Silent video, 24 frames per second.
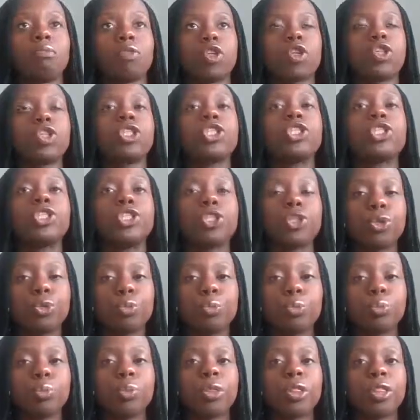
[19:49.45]

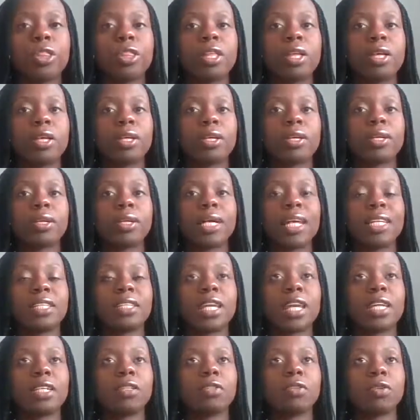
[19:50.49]
consume
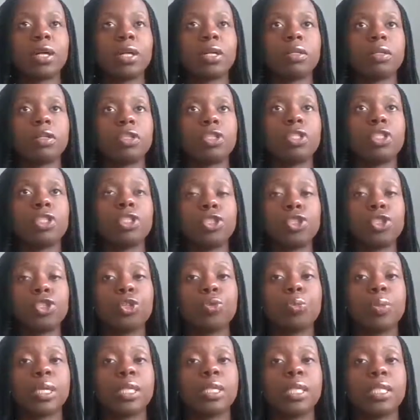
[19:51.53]

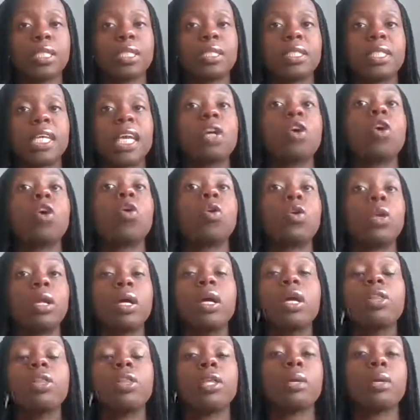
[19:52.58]
and take on